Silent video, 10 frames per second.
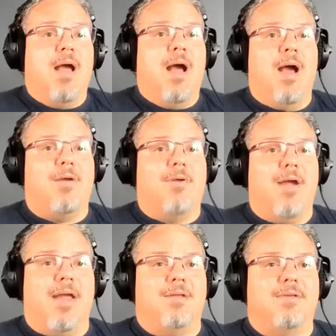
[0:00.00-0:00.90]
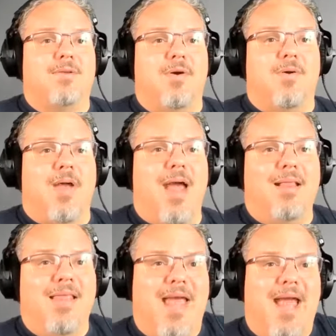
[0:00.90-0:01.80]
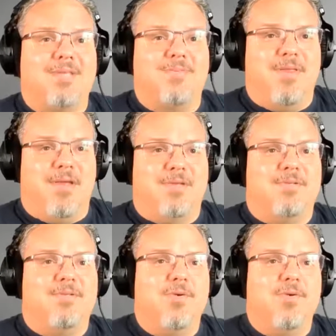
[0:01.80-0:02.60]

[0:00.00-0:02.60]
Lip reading: All right. So Hadley asked me this: